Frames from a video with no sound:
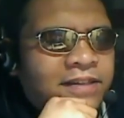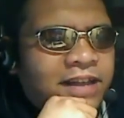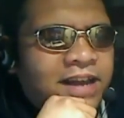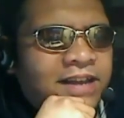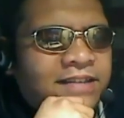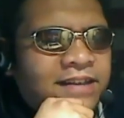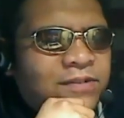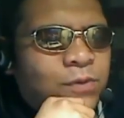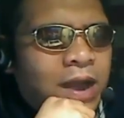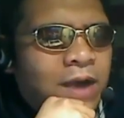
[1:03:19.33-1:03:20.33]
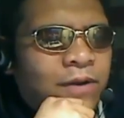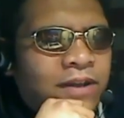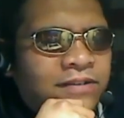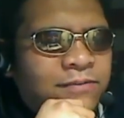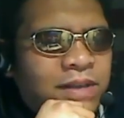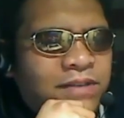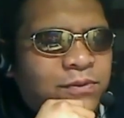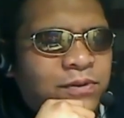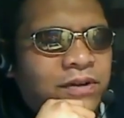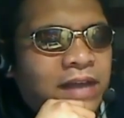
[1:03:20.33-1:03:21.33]
kind of takes you out and just makes you,
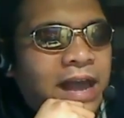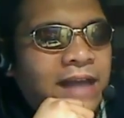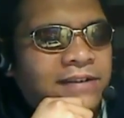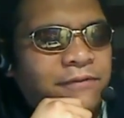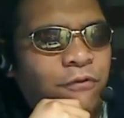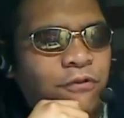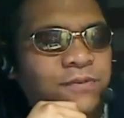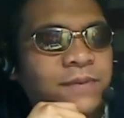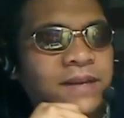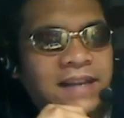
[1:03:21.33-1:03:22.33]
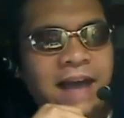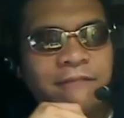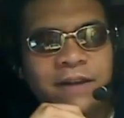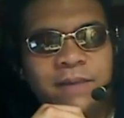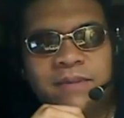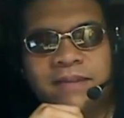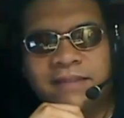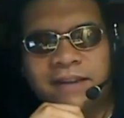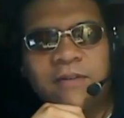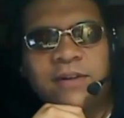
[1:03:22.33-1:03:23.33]
it actually forced me to laugh a couple of times.
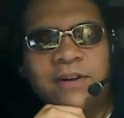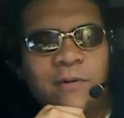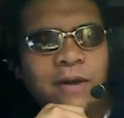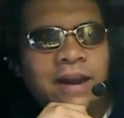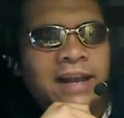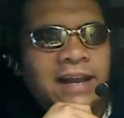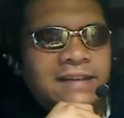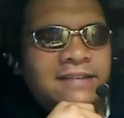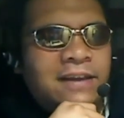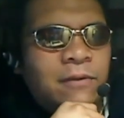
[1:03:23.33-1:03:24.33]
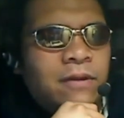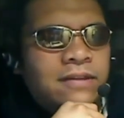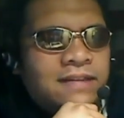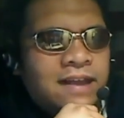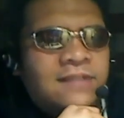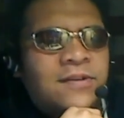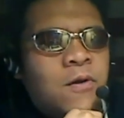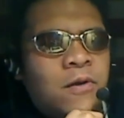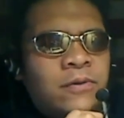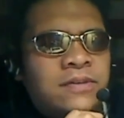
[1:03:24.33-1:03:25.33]
Like, oh, you know what? I kind of dig where this guy's
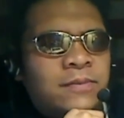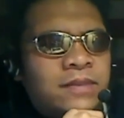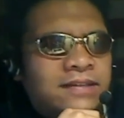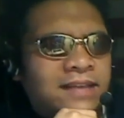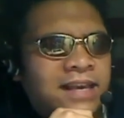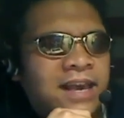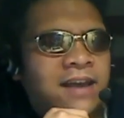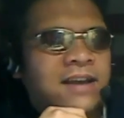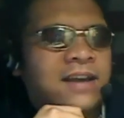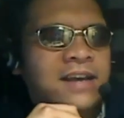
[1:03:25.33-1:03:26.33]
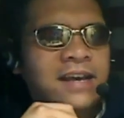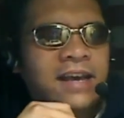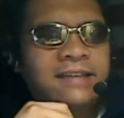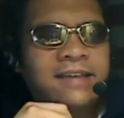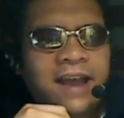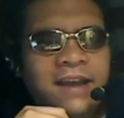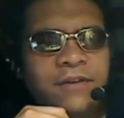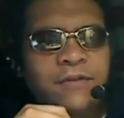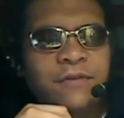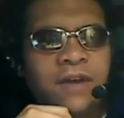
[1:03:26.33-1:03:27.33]
going with some of this. Like, yeah, it's kind
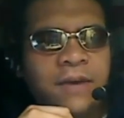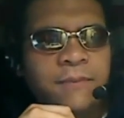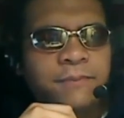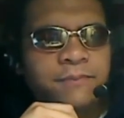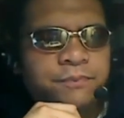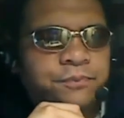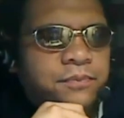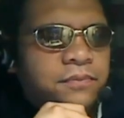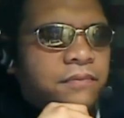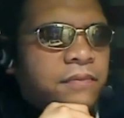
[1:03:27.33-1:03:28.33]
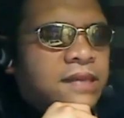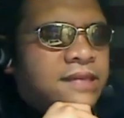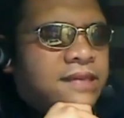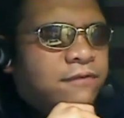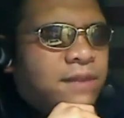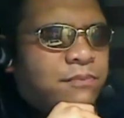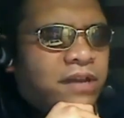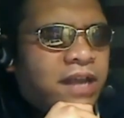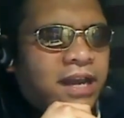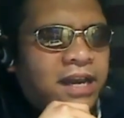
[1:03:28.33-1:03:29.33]
of
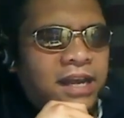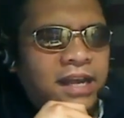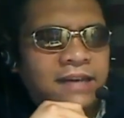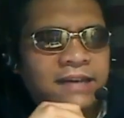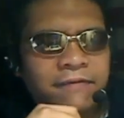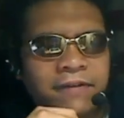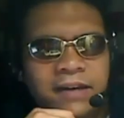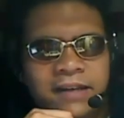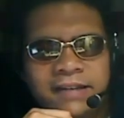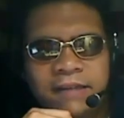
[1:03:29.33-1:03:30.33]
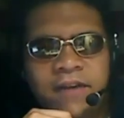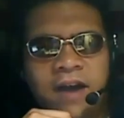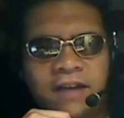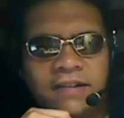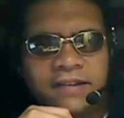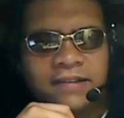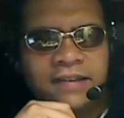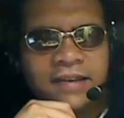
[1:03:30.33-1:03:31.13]
self-deprecating and definitely self-conscious